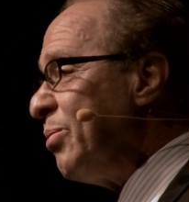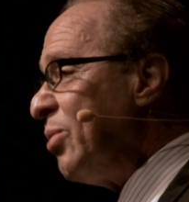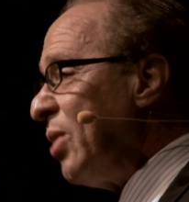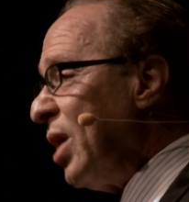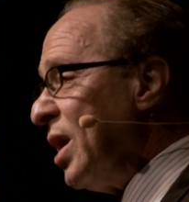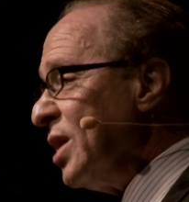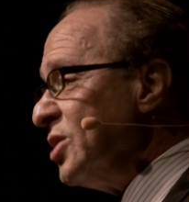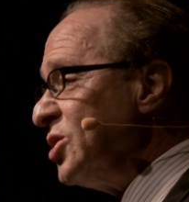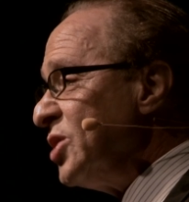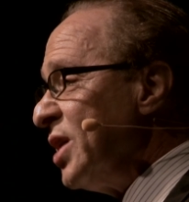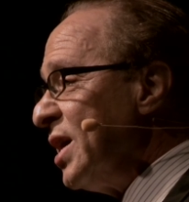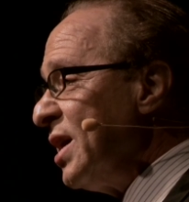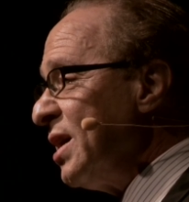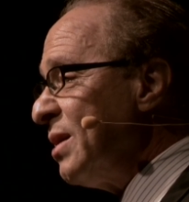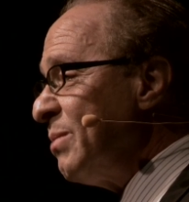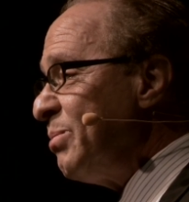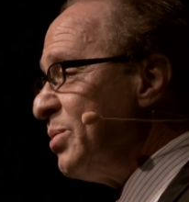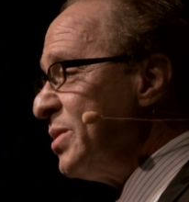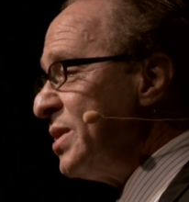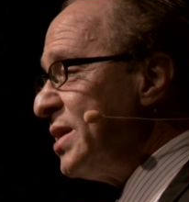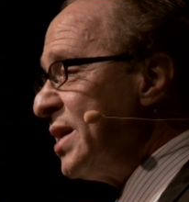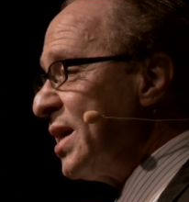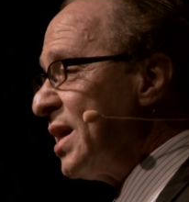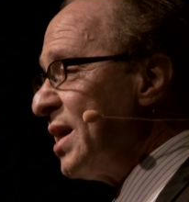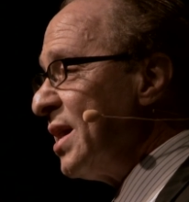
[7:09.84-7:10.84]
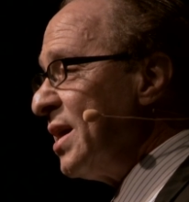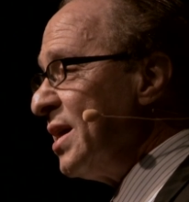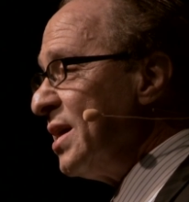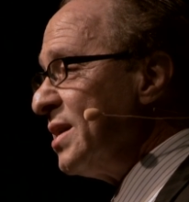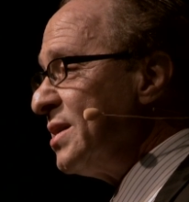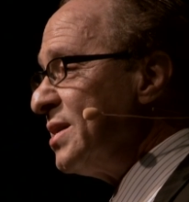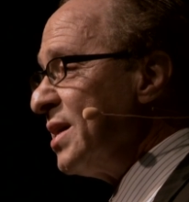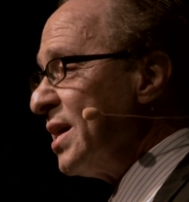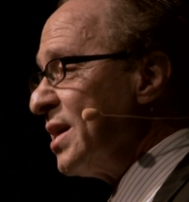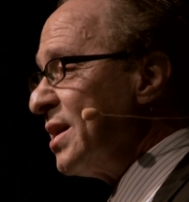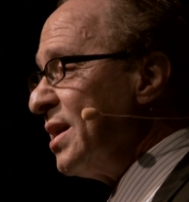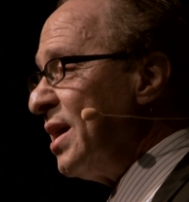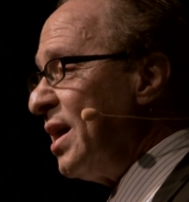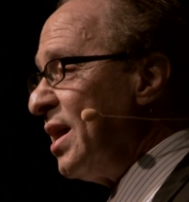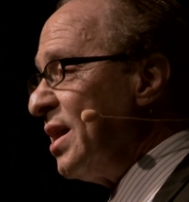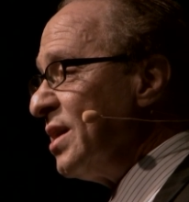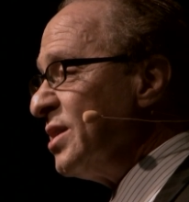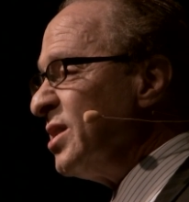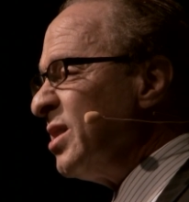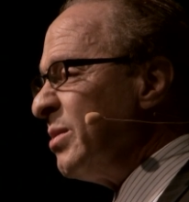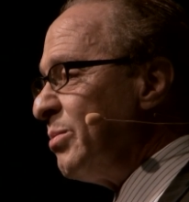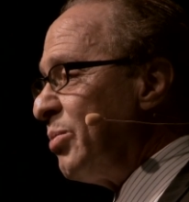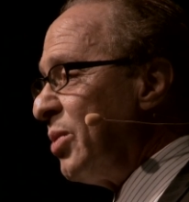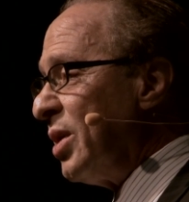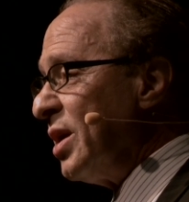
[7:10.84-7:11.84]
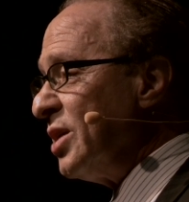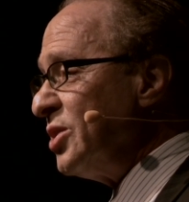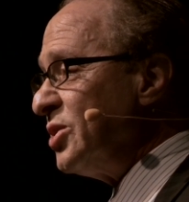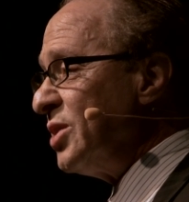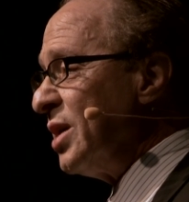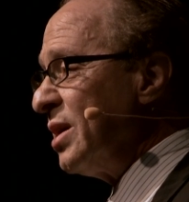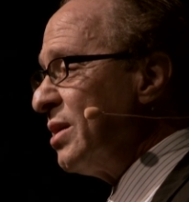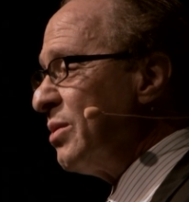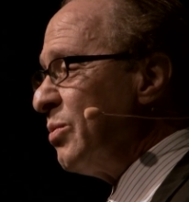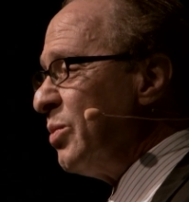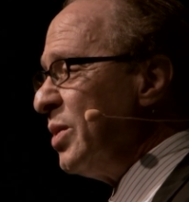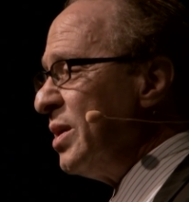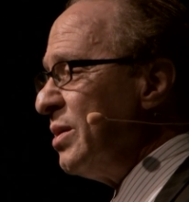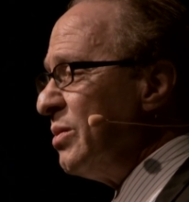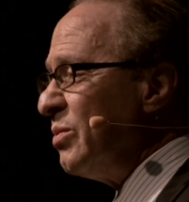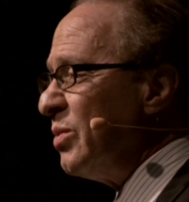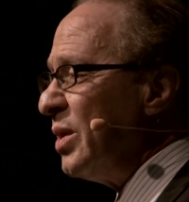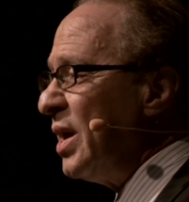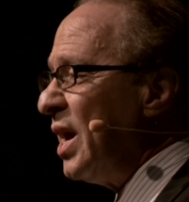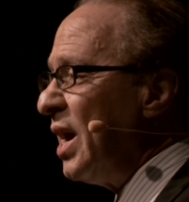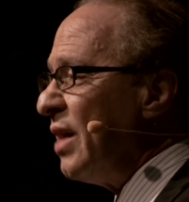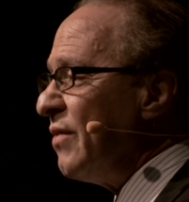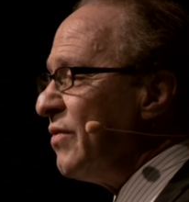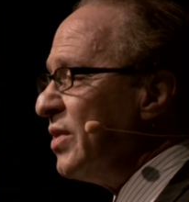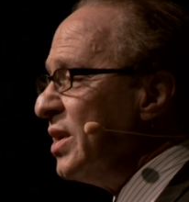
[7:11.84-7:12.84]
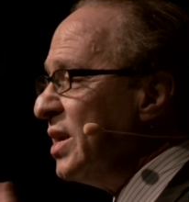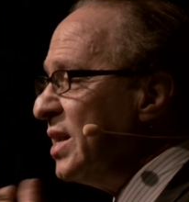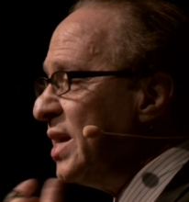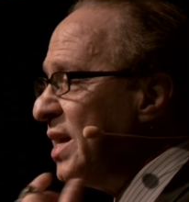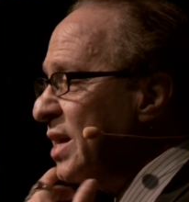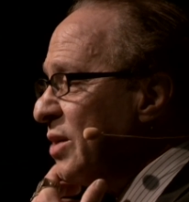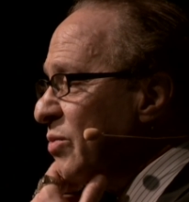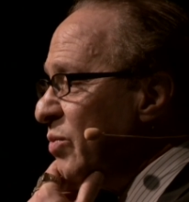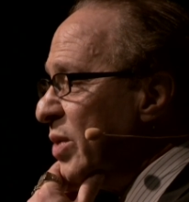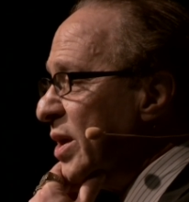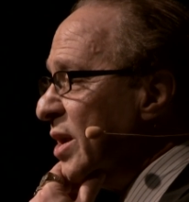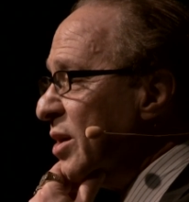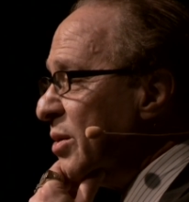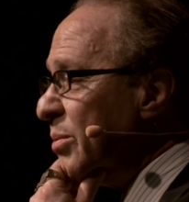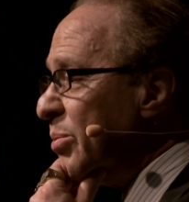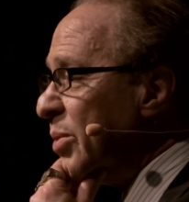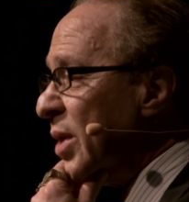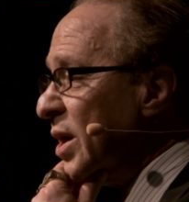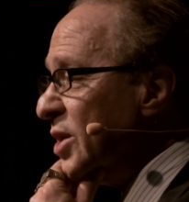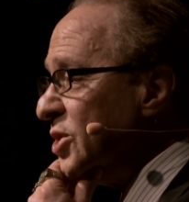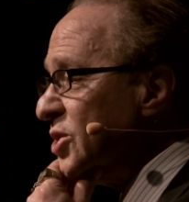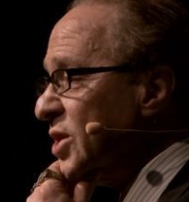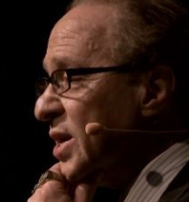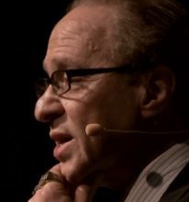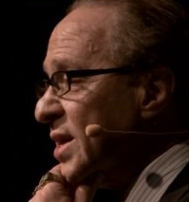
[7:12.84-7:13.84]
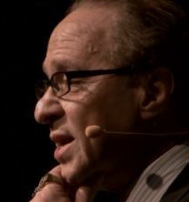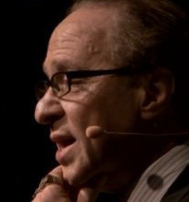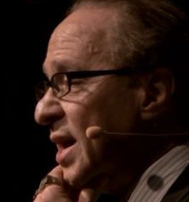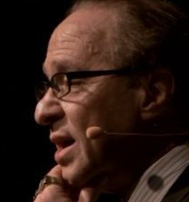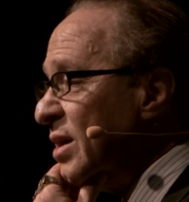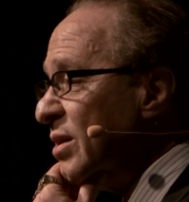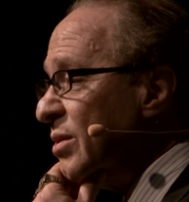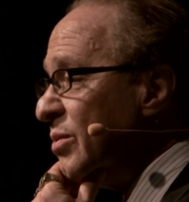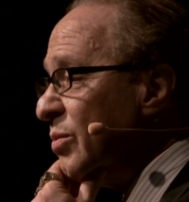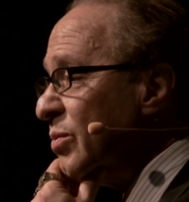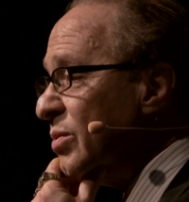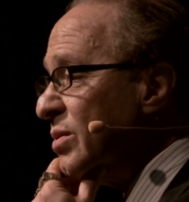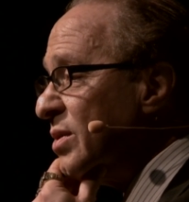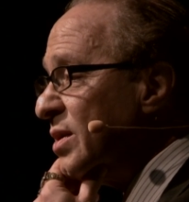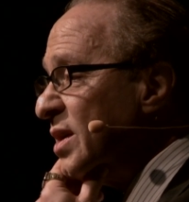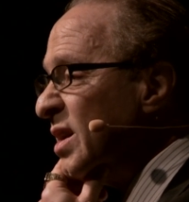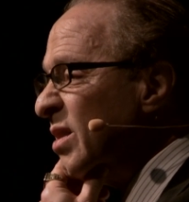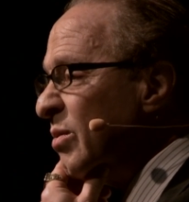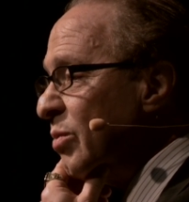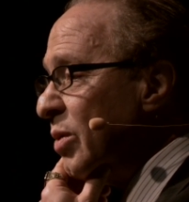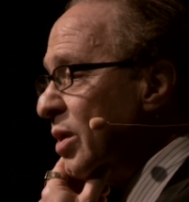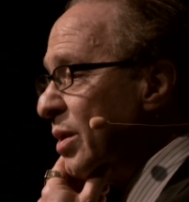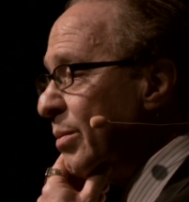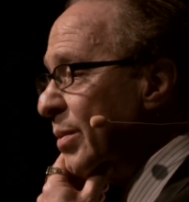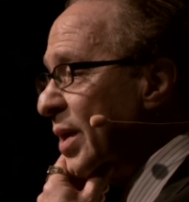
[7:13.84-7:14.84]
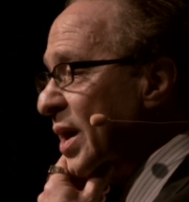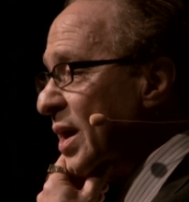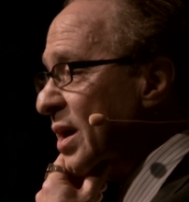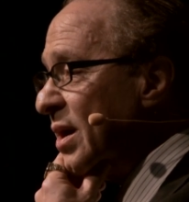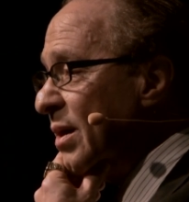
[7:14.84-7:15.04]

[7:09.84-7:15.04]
project, particularly a technology project. We have an e-reader project now in one of my